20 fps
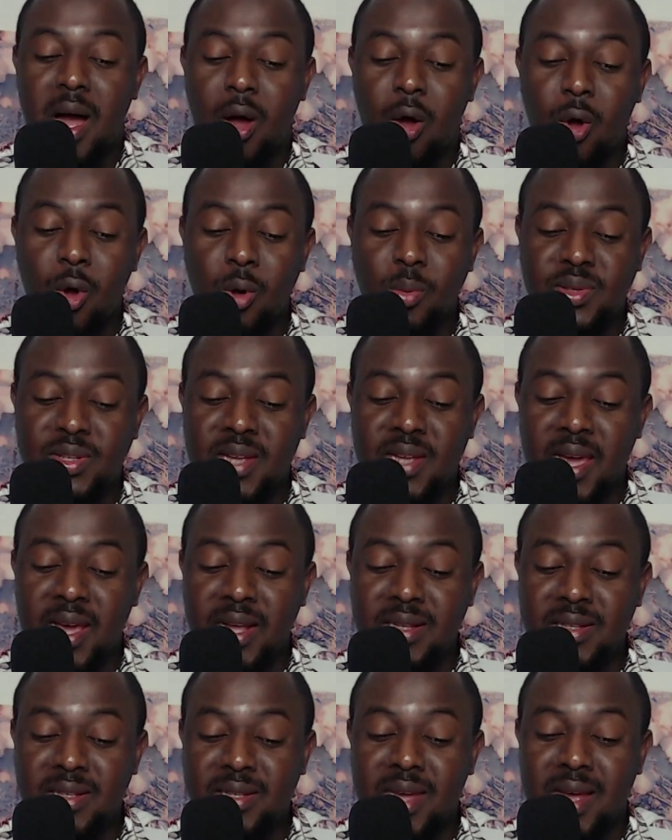I hope
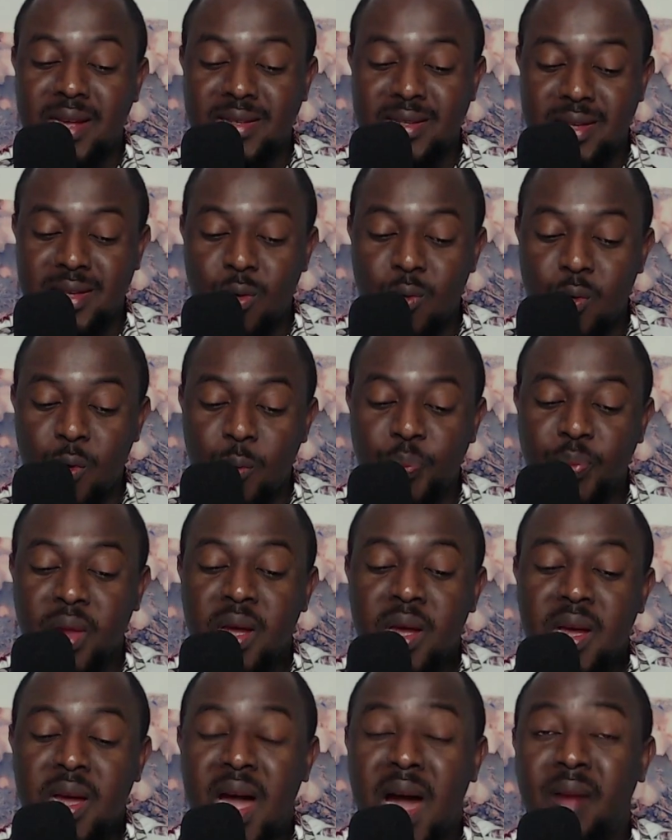in Tiasiewum.
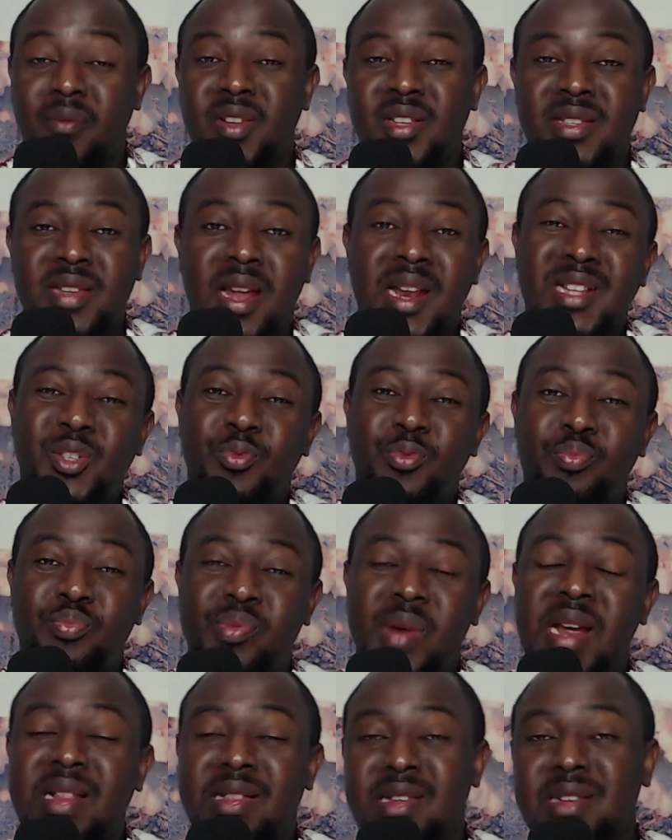I've decided to
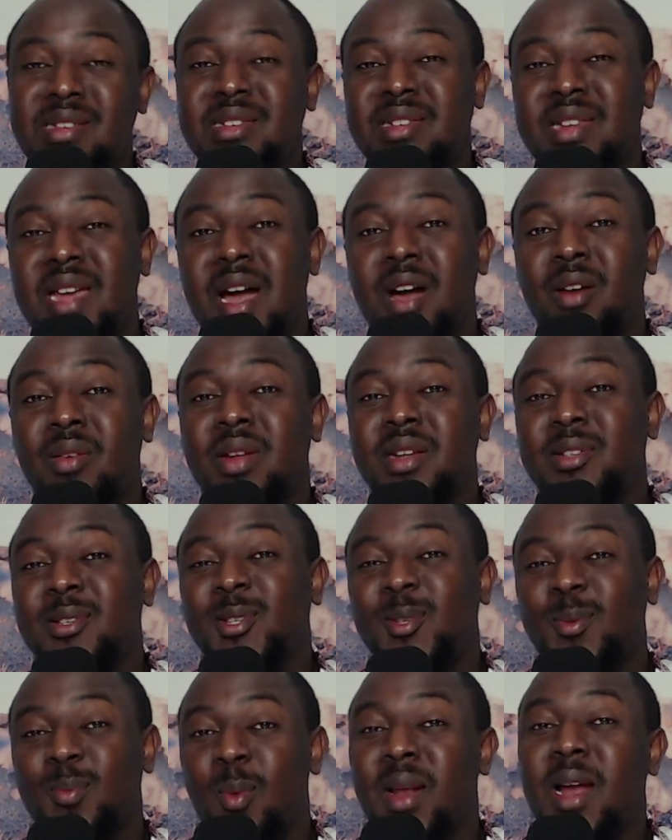break this down into
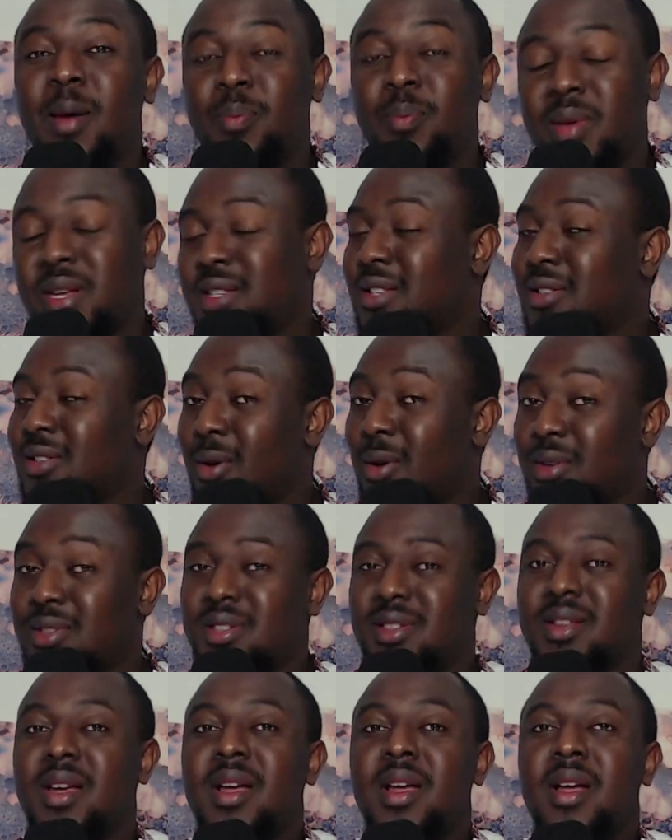smaller pieces
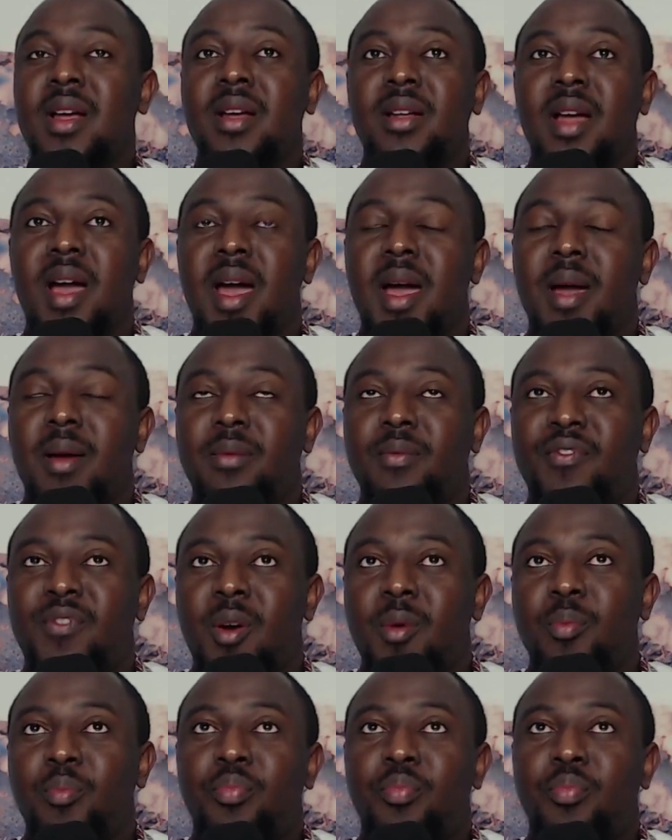because from